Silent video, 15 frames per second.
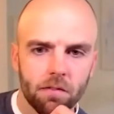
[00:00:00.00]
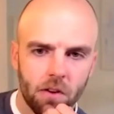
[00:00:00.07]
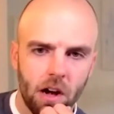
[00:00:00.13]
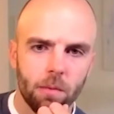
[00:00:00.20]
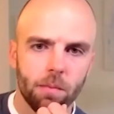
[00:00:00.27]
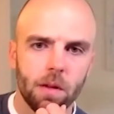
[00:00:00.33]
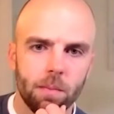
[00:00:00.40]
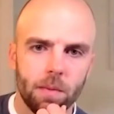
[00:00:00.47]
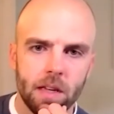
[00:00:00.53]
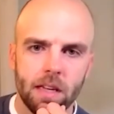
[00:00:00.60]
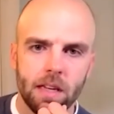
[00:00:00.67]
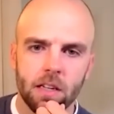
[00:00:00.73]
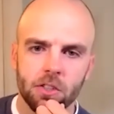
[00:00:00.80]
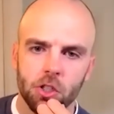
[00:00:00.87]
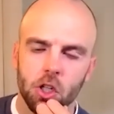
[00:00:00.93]
for
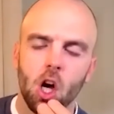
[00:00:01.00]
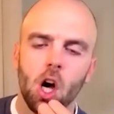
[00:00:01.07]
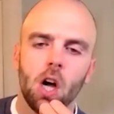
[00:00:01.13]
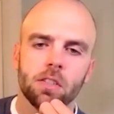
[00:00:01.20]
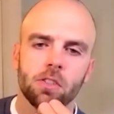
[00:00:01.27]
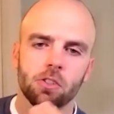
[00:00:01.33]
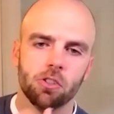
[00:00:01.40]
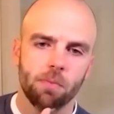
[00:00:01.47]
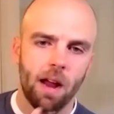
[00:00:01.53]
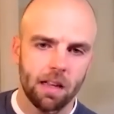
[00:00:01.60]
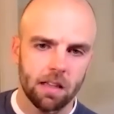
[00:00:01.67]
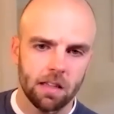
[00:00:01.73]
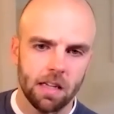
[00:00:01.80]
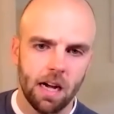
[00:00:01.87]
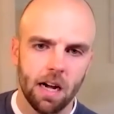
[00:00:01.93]
Airbnb because your costs are
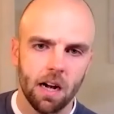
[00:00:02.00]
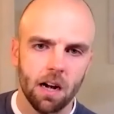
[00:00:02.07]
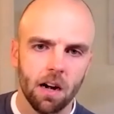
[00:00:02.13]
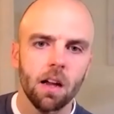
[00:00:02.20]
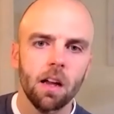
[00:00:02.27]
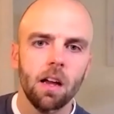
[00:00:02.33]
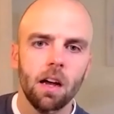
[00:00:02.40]
dramatically higher.